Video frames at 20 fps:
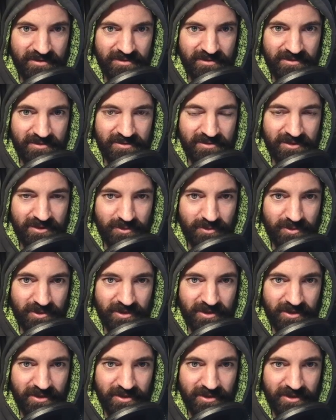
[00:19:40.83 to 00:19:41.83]
So we're going
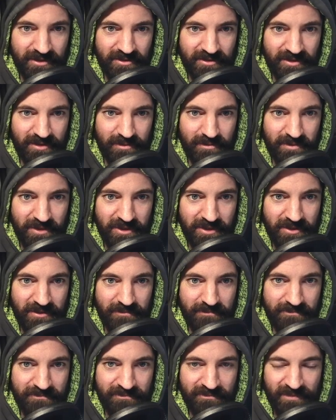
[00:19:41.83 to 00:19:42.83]
to let them
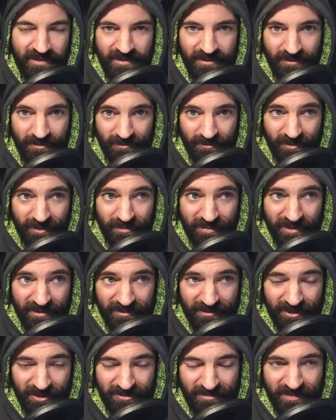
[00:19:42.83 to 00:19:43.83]
rebuild
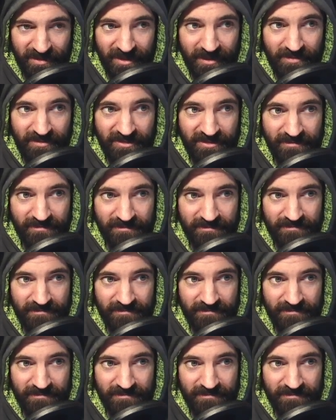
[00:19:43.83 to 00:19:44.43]
those pipes.